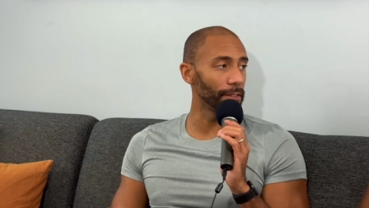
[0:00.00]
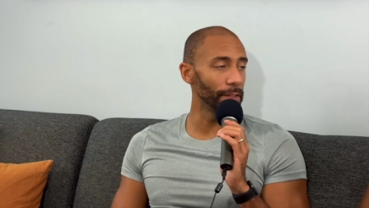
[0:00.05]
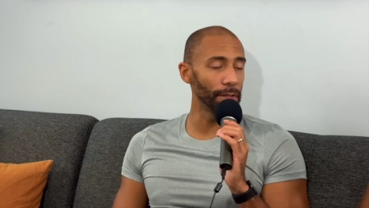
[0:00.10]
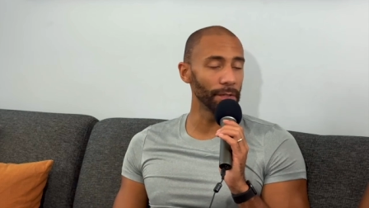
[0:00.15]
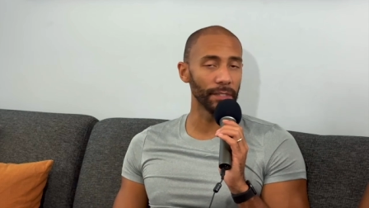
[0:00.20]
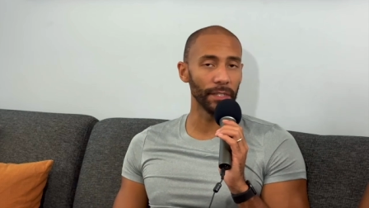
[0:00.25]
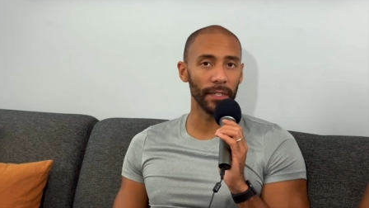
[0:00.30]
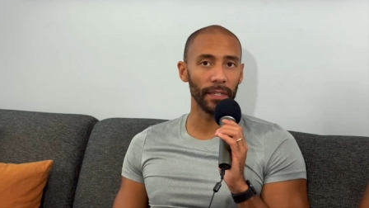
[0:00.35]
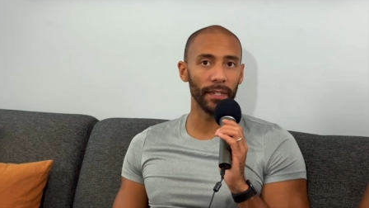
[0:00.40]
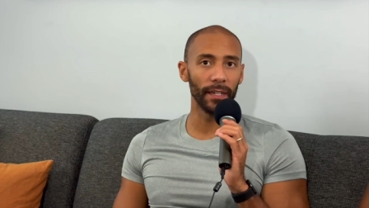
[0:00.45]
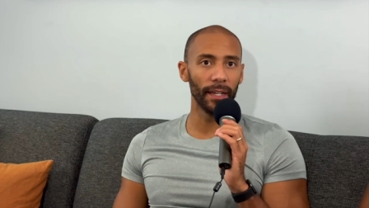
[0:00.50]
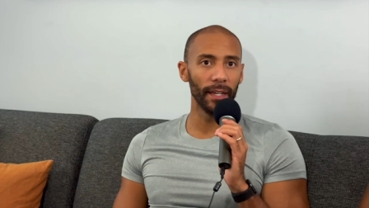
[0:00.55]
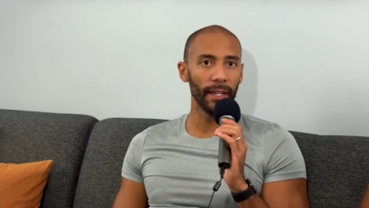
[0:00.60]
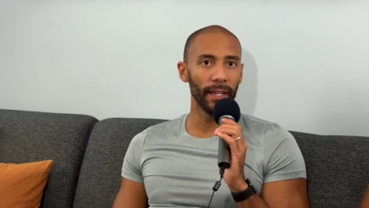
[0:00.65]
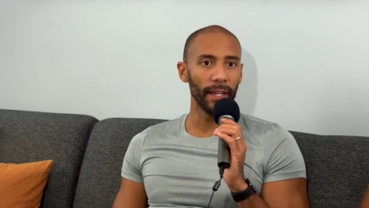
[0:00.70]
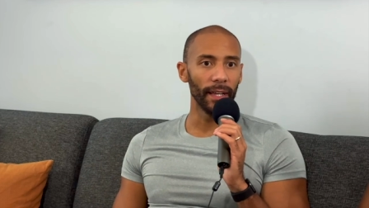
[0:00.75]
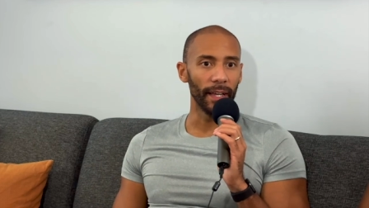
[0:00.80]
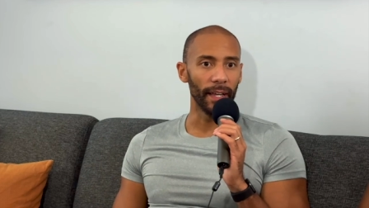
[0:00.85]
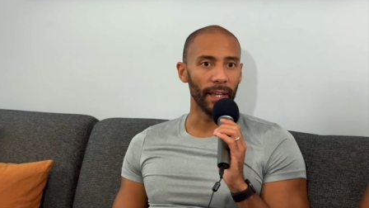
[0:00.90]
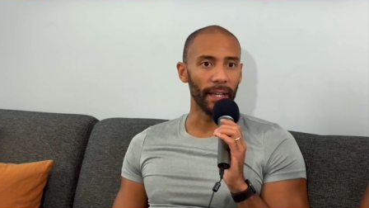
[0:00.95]
near future
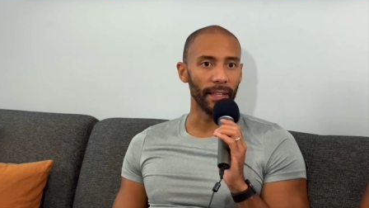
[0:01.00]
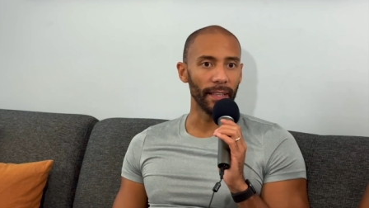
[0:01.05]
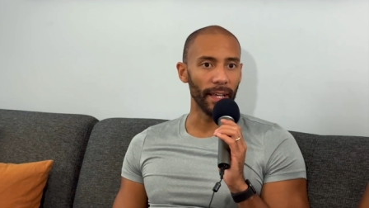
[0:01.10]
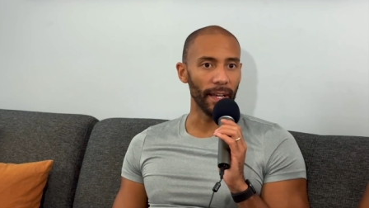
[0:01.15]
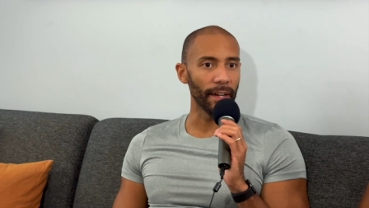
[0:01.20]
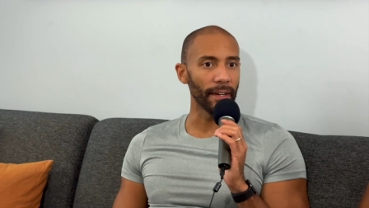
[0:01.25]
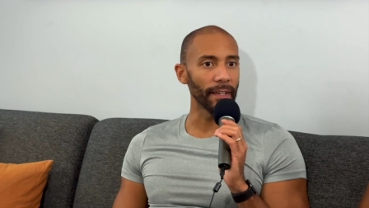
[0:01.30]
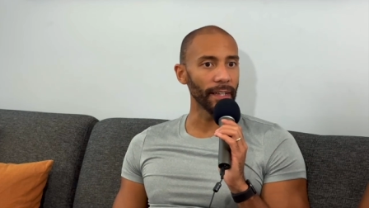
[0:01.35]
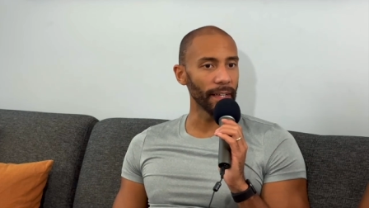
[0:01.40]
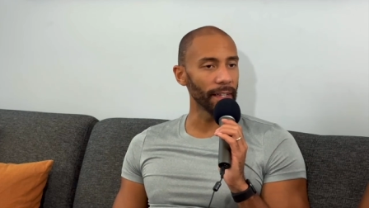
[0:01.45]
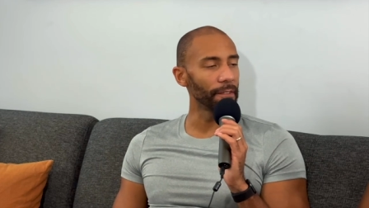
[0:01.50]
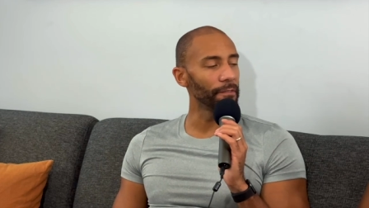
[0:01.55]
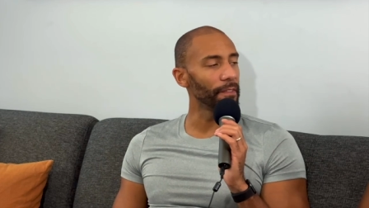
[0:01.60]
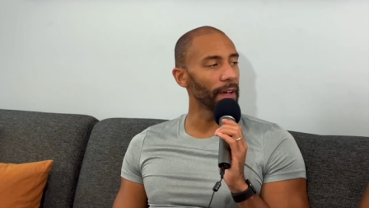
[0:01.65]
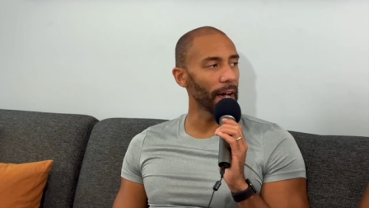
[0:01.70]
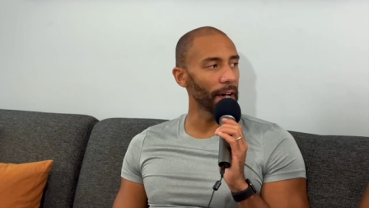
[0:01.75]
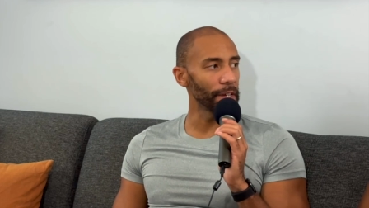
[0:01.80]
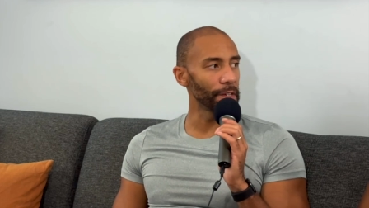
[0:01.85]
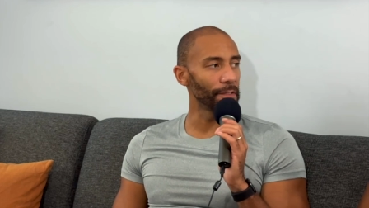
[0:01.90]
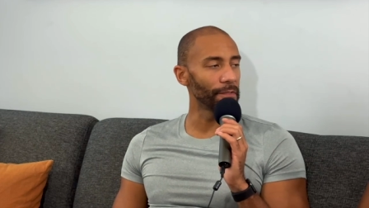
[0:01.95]
and they're getting
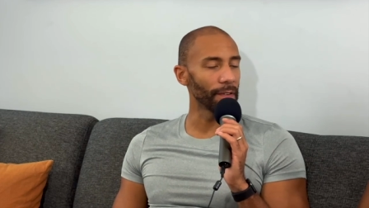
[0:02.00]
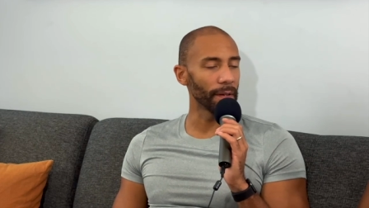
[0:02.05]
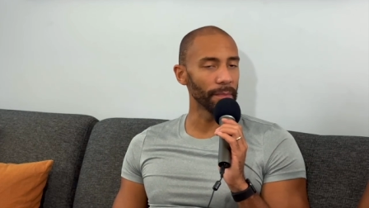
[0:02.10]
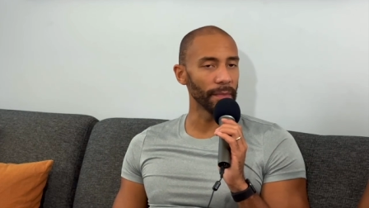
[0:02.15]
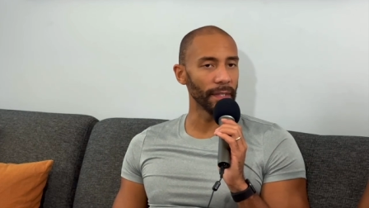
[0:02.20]
value from